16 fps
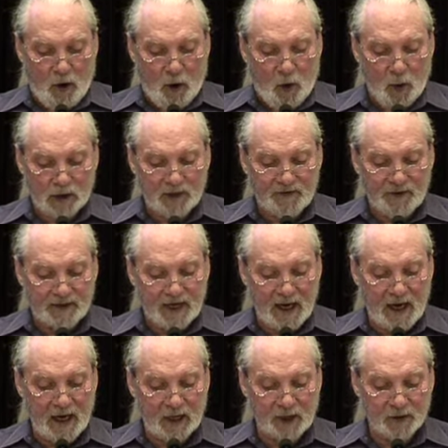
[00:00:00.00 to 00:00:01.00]
One of the
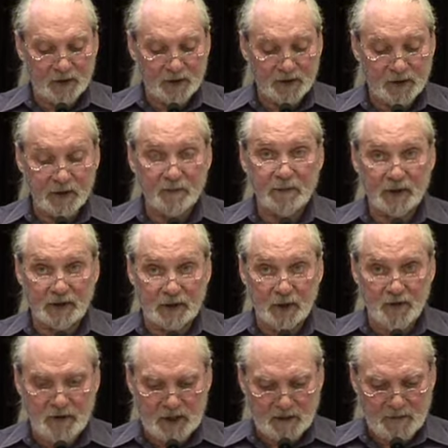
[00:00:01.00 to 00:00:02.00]
tankers, the
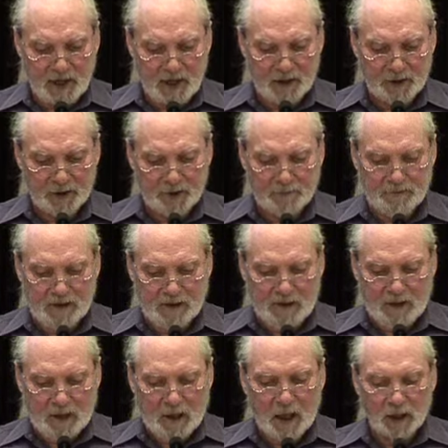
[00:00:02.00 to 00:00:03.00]
platoon commander,
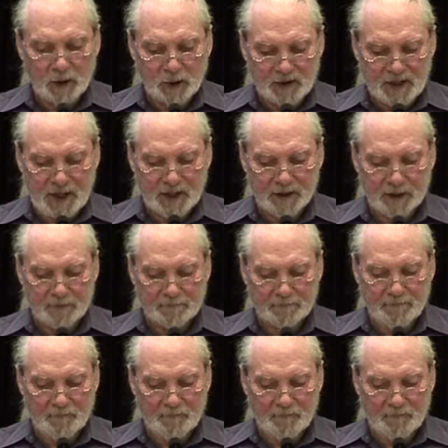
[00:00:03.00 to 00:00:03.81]
a lieutenant,